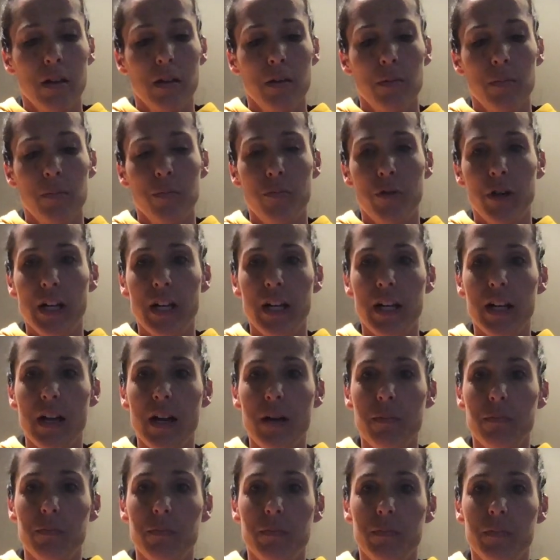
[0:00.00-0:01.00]
Bring it
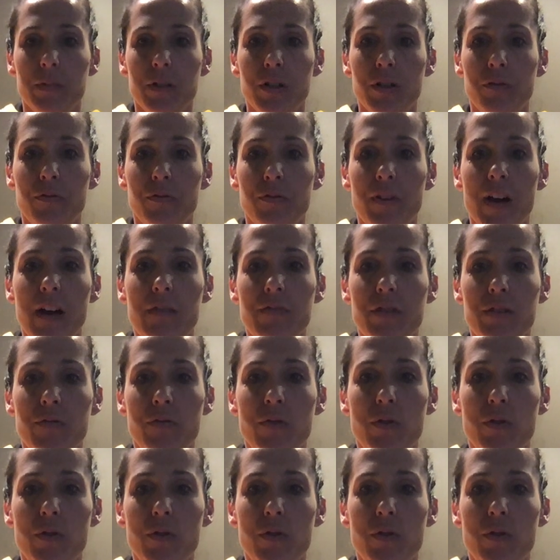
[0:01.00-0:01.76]
up. Your 5 and